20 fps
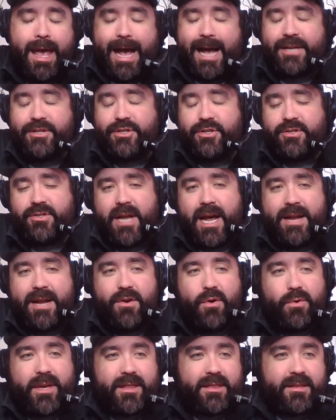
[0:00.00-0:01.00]
I just I
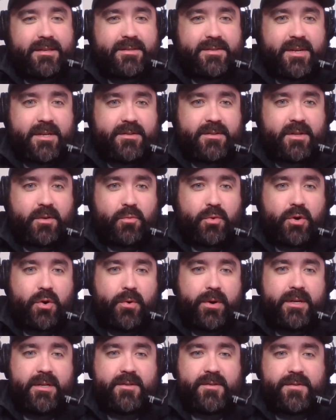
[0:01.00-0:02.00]
don't get the sense that we're
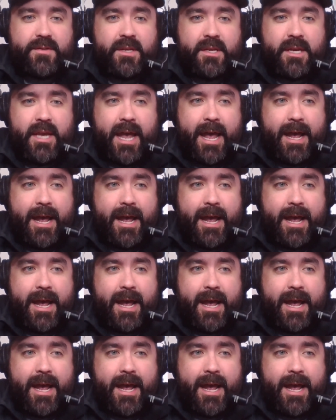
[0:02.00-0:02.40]
going to see